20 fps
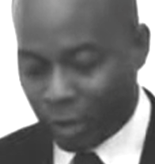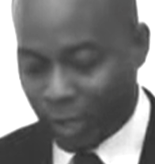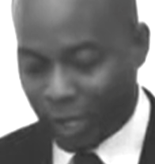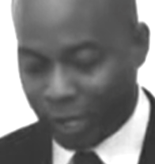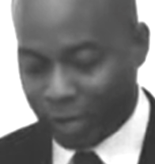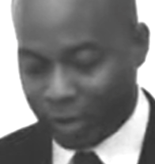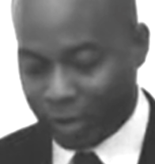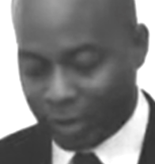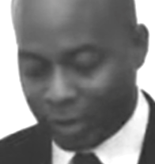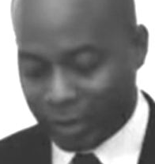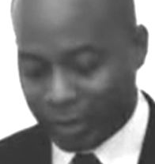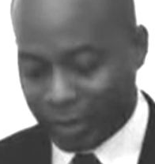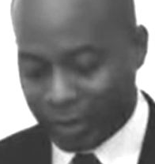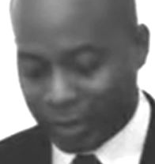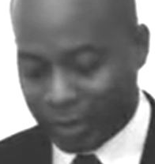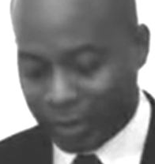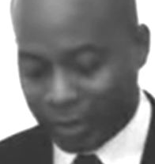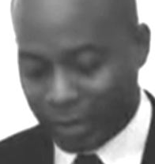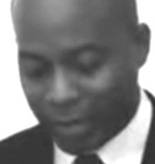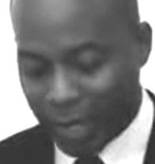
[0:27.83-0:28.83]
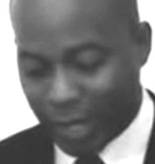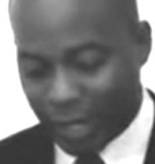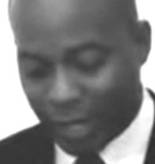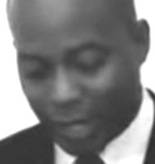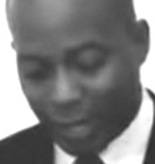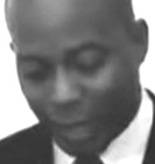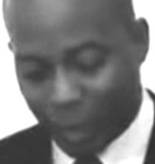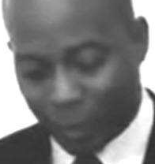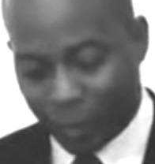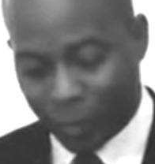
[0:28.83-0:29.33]
legacy,
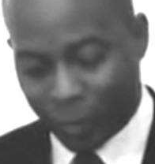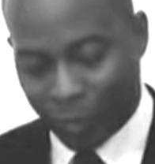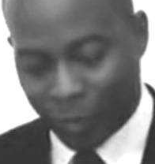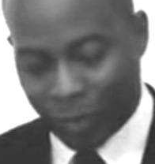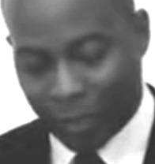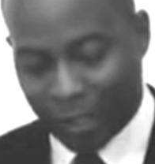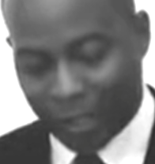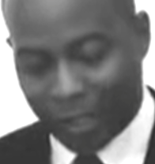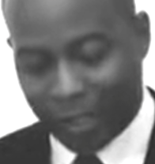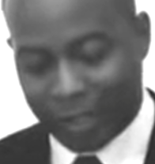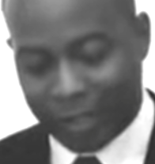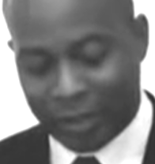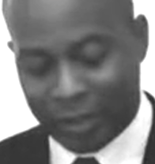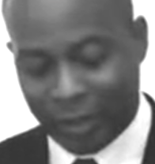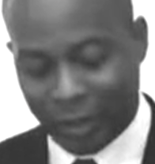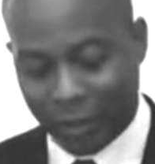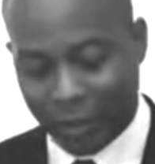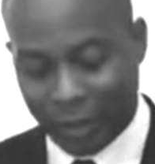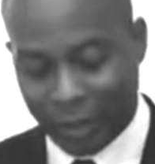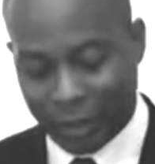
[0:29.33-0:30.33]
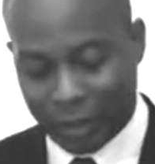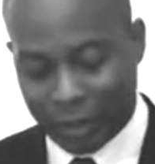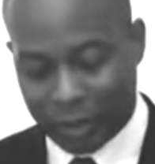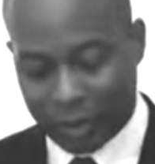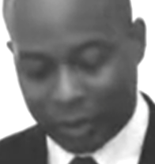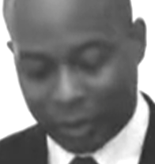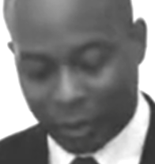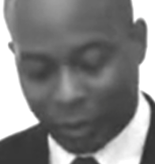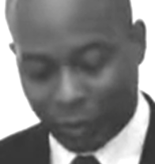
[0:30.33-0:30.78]
standing up for the least of these,